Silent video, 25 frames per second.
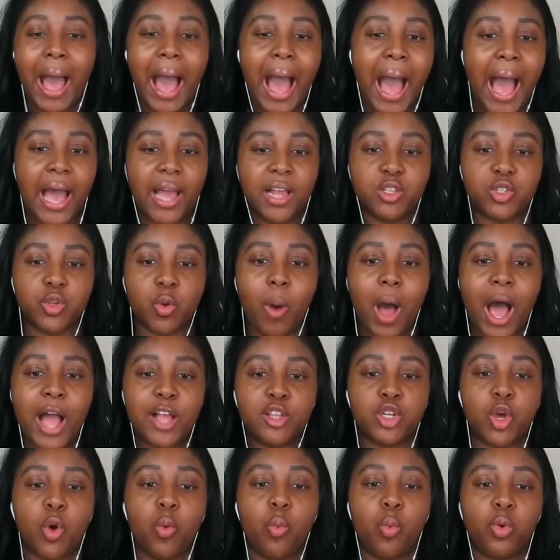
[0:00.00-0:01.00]
I'm at. And so
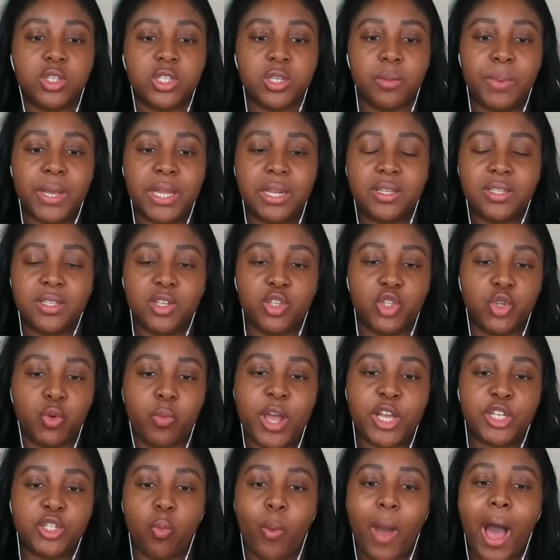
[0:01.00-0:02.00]
I don't want to be in a
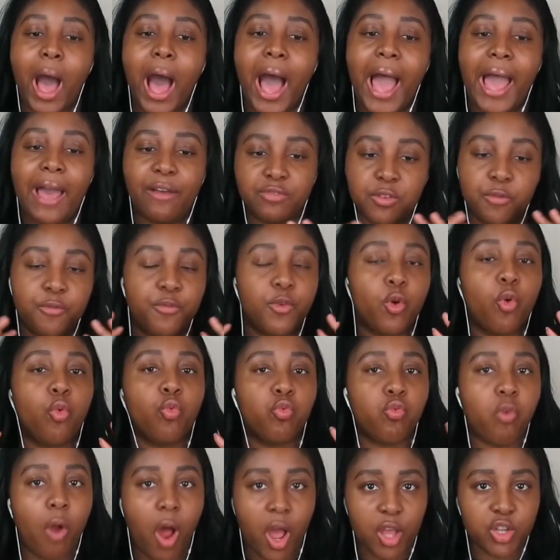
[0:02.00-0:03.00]
situation where I have to
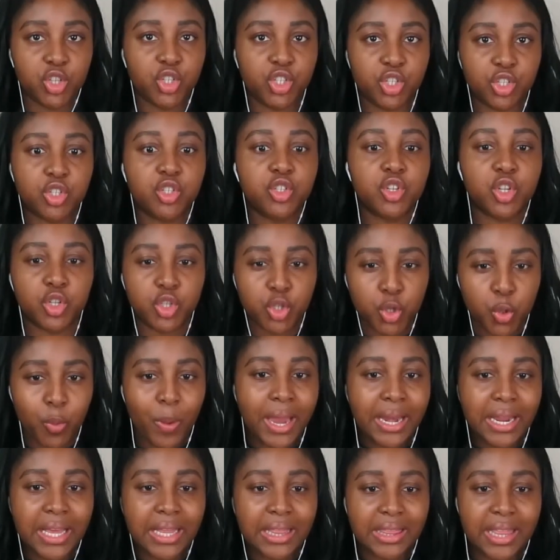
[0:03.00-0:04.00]
feel rushed to
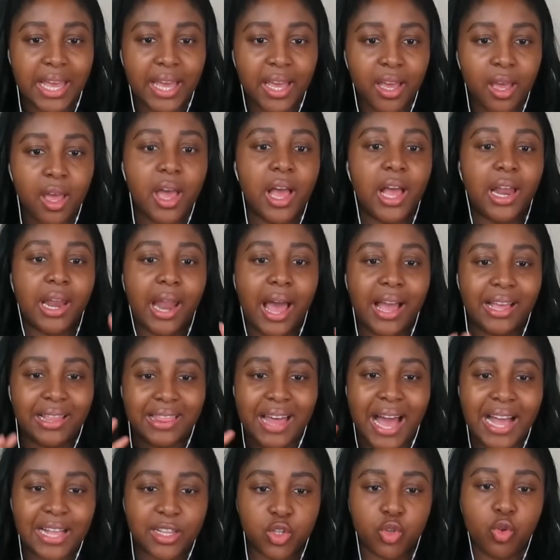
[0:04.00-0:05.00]
do anything.
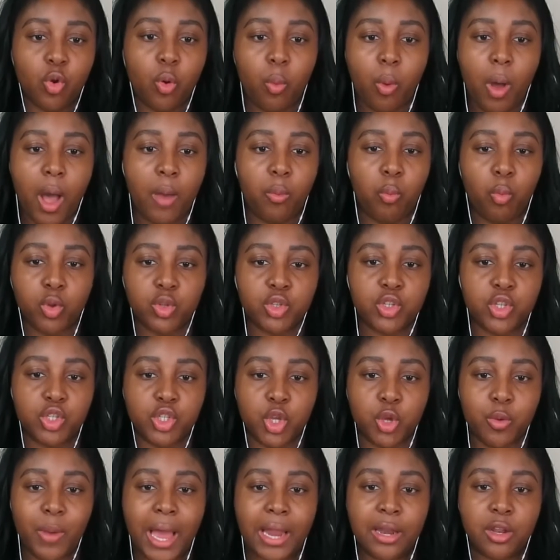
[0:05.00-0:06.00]
Like, that's not what I want to
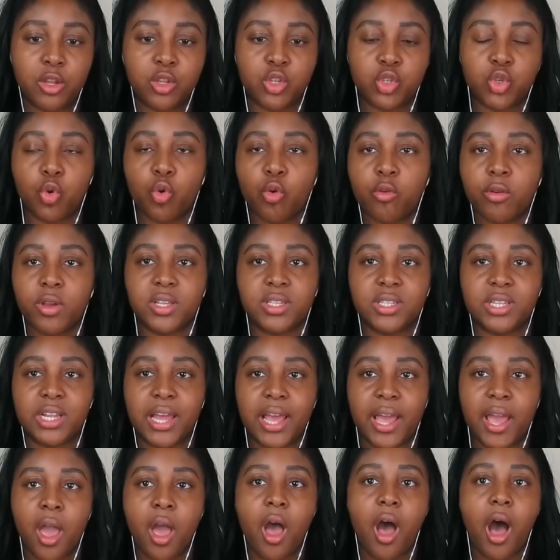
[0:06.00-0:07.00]
do. And
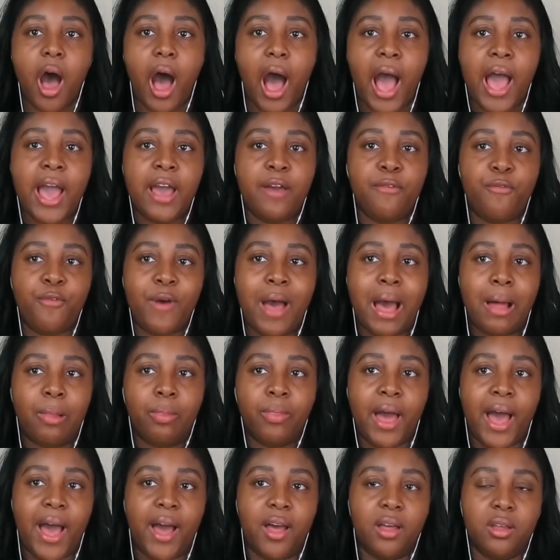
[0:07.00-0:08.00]
notoriously, I have
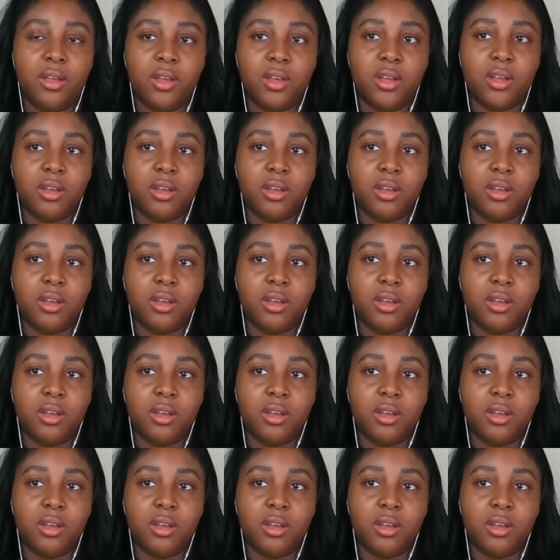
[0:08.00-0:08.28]
found that